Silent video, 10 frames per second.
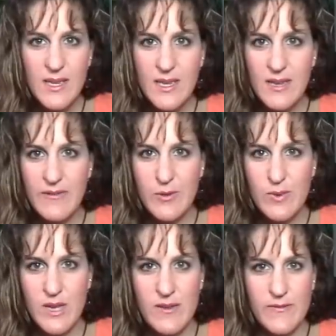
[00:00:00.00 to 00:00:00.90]

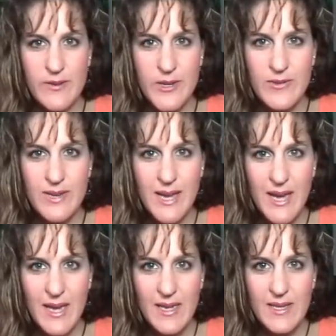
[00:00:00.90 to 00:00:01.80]
giveaway for you
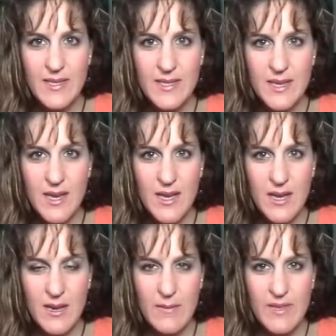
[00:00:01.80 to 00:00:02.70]
guys.
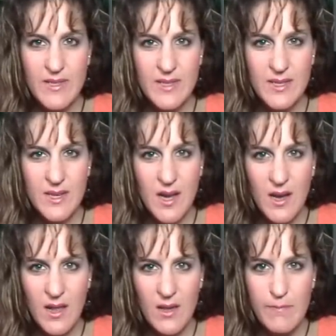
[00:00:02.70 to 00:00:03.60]
Um, this is
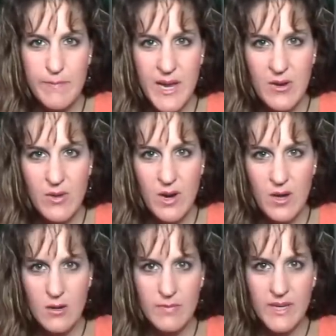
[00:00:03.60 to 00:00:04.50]
all about
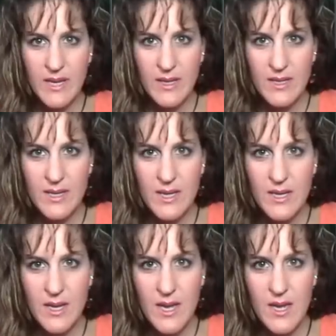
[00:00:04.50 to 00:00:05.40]
arm
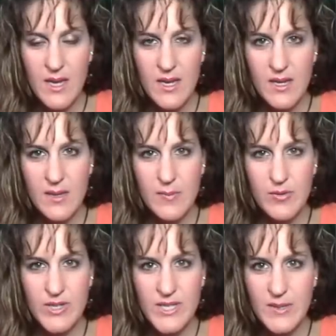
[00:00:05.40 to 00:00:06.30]
candy and
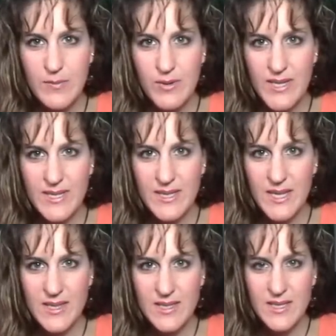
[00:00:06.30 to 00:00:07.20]
pretty
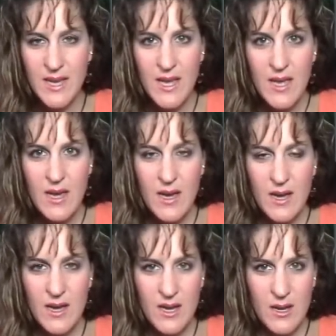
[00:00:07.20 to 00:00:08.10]
bracelets
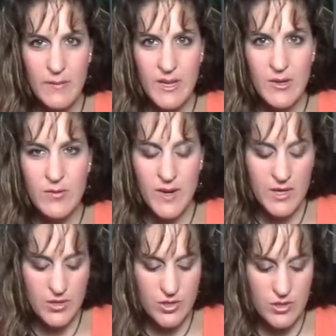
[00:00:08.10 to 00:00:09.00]
um, and
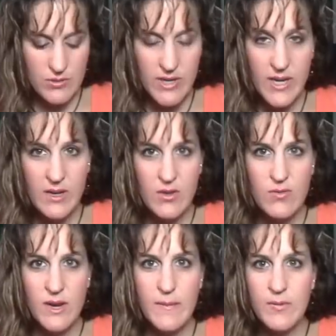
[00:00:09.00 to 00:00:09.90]
great jewelry at a
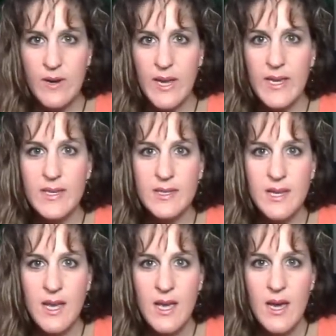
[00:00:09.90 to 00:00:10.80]
great price.
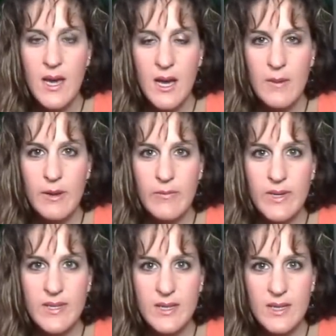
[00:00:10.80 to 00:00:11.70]
Um, I
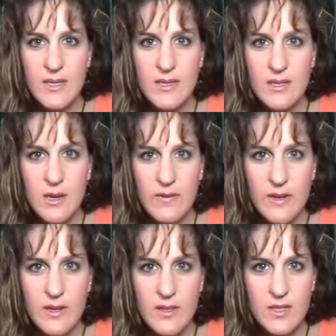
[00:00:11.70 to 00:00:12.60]
recently
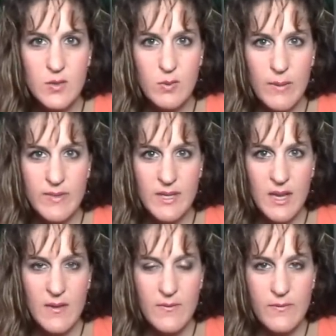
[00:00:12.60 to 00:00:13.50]
discovered this
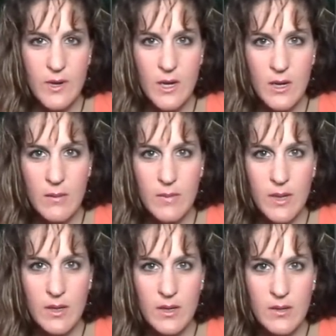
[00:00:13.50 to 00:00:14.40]
website from
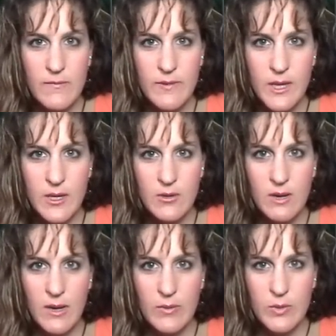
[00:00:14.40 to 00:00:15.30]
another video
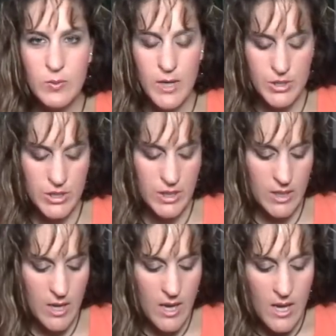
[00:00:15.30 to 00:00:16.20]
I was
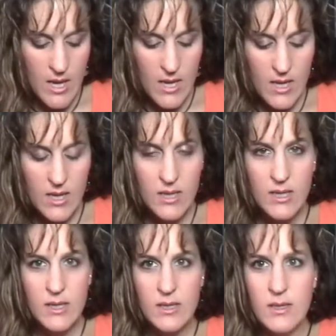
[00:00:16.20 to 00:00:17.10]
watching, and
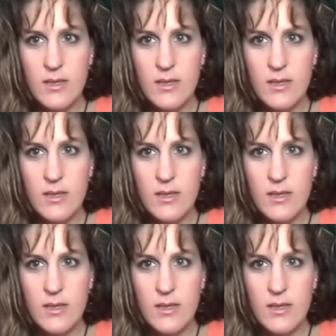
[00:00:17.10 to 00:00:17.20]
it